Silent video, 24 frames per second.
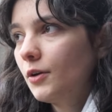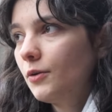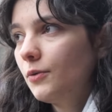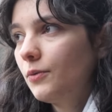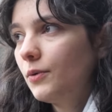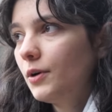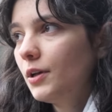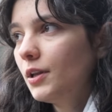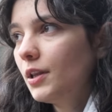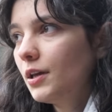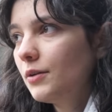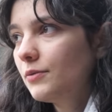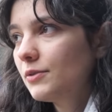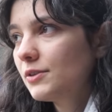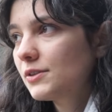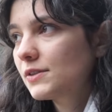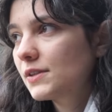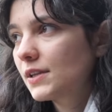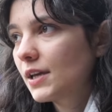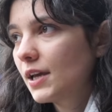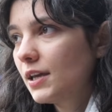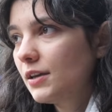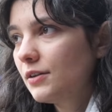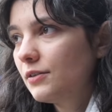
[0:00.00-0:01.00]
Well, I would
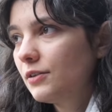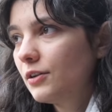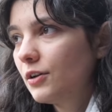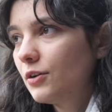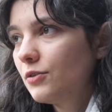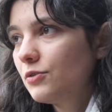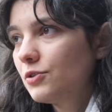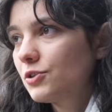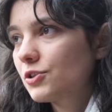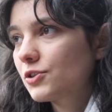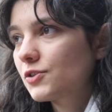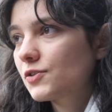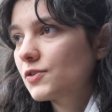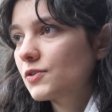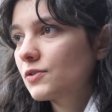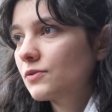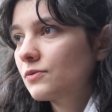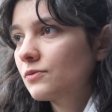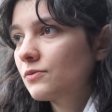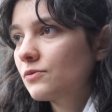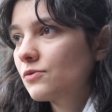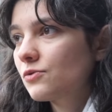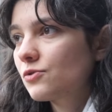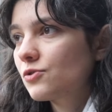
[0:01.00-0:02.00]
say, you know, just
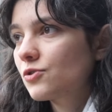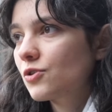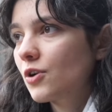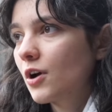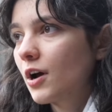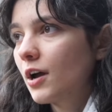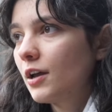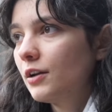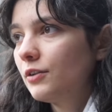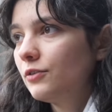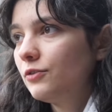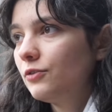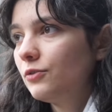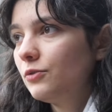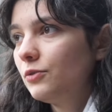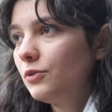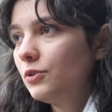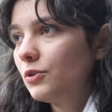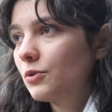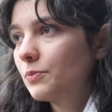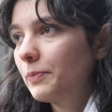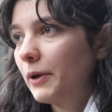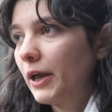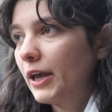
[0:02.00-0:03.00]
try to do
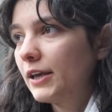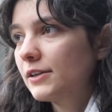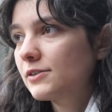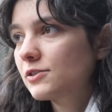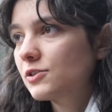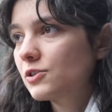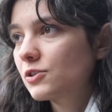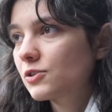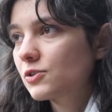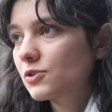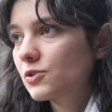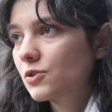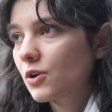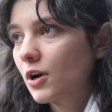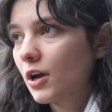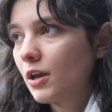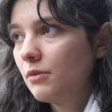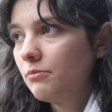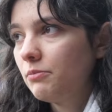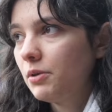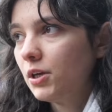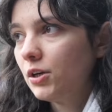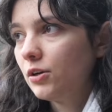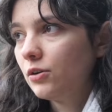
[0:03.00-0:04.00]
your best. Just try
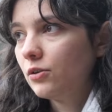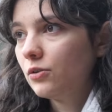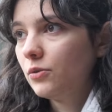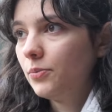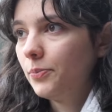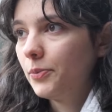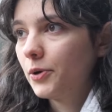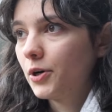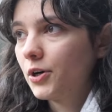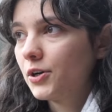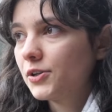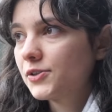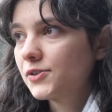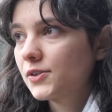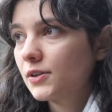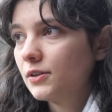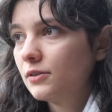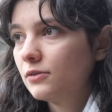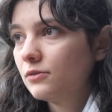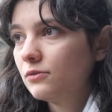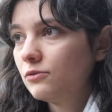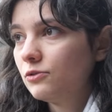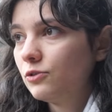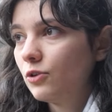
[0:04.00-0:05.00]
and be a good
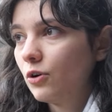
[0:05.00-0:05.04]
person.